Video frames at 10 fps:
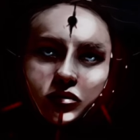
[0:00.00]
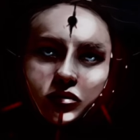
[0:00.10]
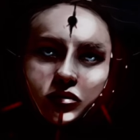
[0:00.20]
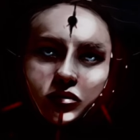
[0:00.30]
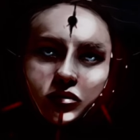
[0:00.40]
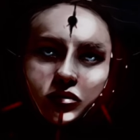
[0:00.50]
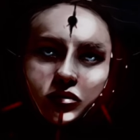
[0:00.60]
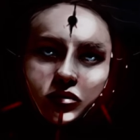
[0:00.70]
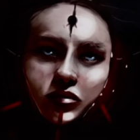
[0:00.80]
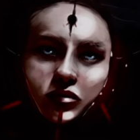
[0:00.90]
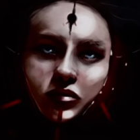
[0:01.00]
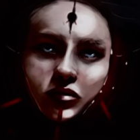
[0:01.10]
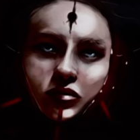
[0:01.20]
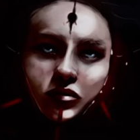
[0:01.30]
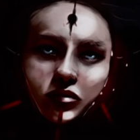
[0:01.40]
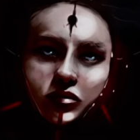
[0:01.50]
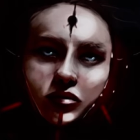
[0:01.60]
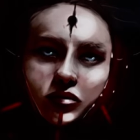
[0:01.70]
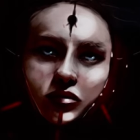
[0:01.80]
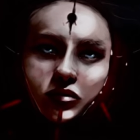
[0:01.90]

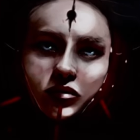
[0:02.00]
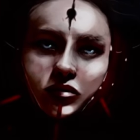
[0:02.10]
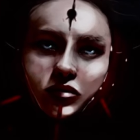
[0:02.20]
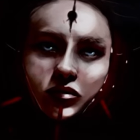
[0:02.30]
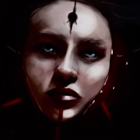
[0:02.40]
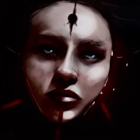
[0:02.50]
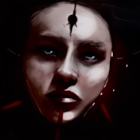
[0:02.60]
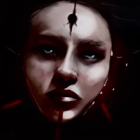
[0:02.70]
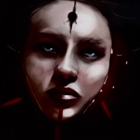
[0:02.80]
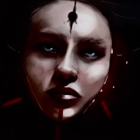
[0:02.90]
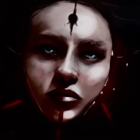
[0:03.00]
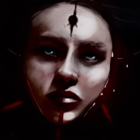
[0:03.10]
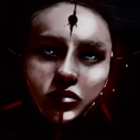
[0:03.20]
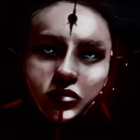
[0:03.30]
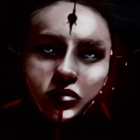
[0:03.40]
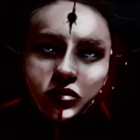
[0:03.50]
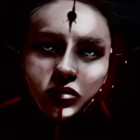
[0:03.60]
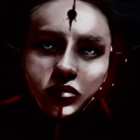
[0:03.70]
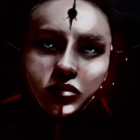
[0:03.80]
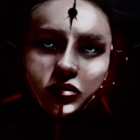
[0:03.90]

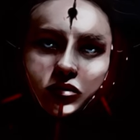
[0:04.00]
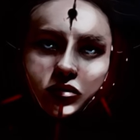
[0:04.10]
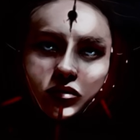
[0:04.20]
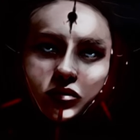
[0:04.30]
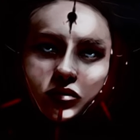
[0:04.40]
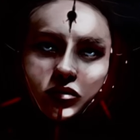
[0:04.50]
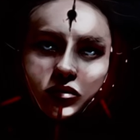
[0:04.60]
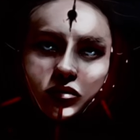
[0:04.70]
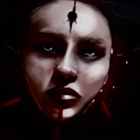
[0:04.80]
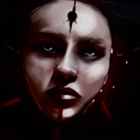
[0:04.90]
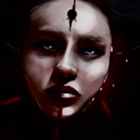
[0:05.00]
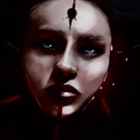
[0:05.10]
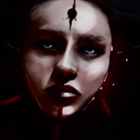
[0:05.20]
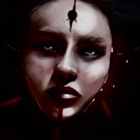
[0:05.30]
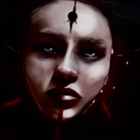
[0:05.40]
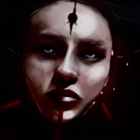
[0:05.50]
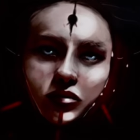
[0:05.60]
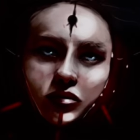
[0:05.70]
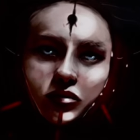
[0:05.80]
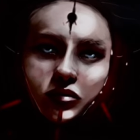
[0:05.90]

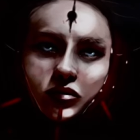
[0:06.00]
This person isn't speaking.